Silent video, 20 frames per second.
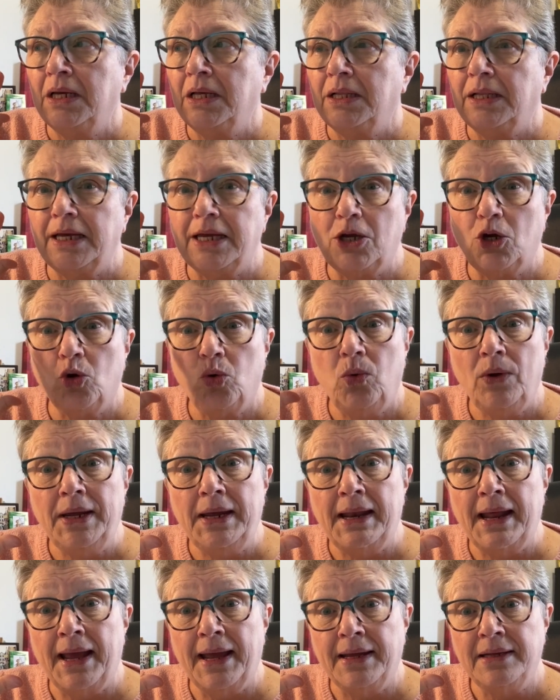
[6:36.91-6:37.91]
like Queen
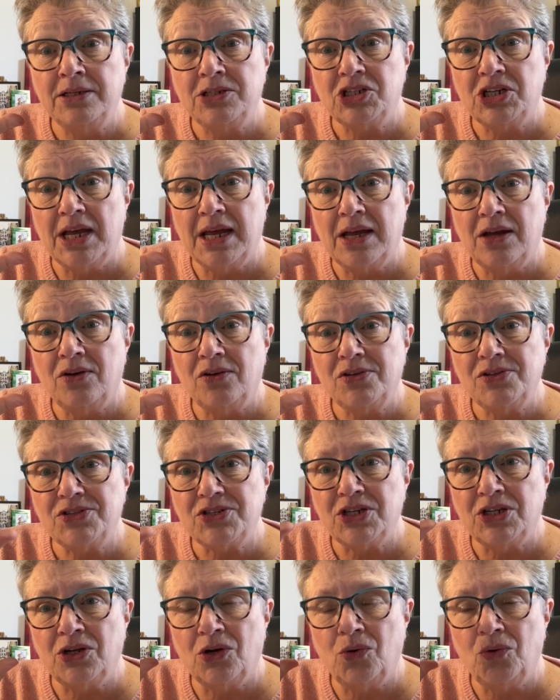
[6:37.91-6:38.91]
Anne chairs,
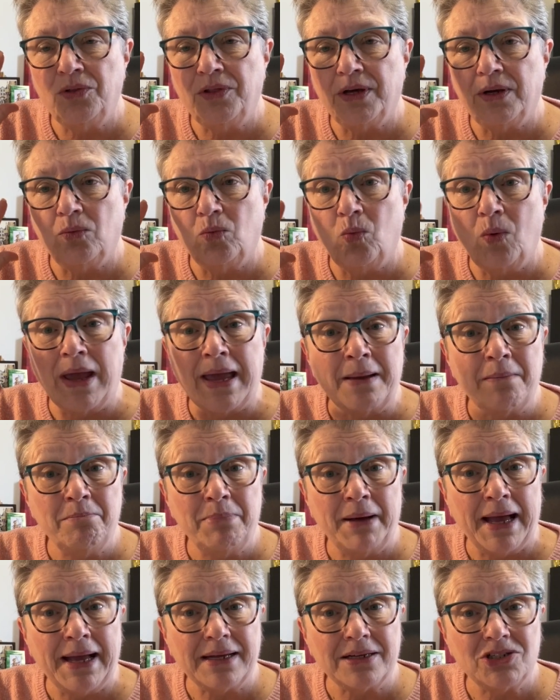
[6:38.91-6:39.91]
the
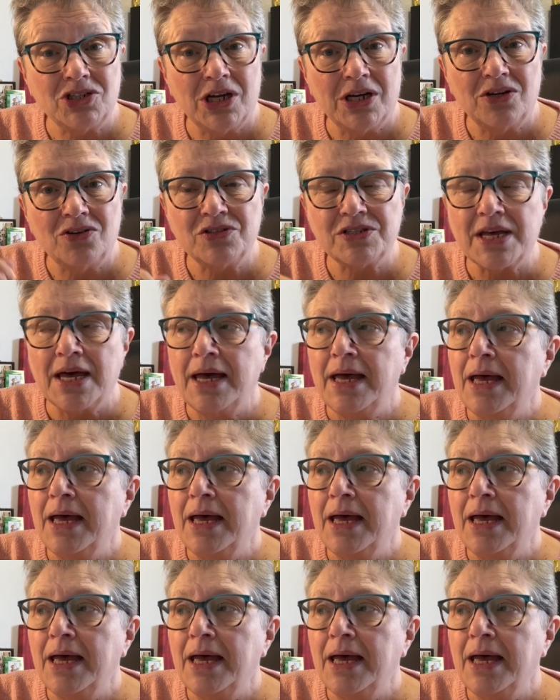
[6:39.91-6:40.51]
wingback chairs,